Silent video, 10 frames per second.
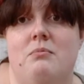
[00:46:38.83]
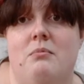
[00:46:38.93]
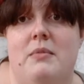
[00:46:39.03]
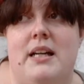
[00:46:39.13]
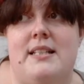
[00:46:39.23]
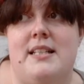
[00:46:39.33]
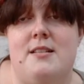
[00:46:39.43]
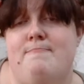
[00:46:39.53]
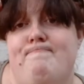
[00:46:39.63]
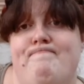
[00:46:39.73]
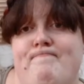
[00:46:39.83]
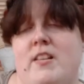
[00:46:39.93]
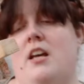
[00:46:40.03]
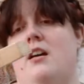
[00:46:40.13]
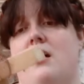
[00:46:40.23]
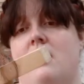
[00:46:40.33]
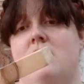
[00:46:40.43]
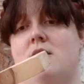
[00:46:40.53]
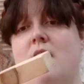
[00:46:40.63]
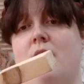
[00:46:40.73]
My dad did.
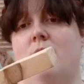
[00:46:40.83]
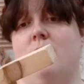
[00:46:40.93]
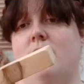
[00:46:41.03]
So